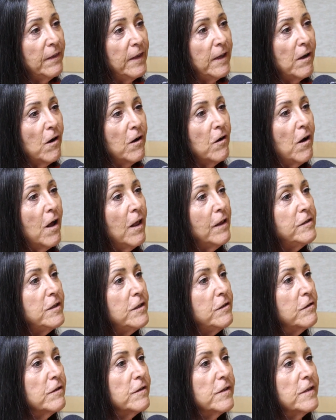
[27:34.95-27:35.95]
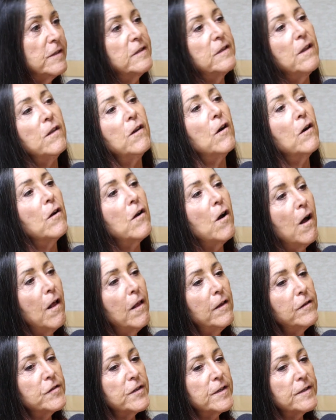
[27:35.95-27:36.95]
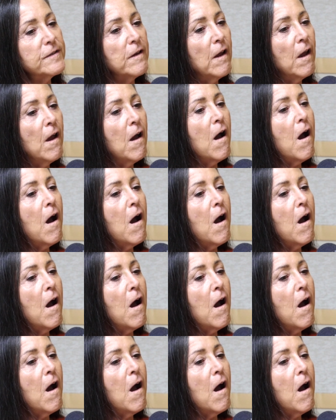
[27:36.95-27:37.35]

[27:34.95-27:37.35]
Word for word: the oncology nurses and the oncologists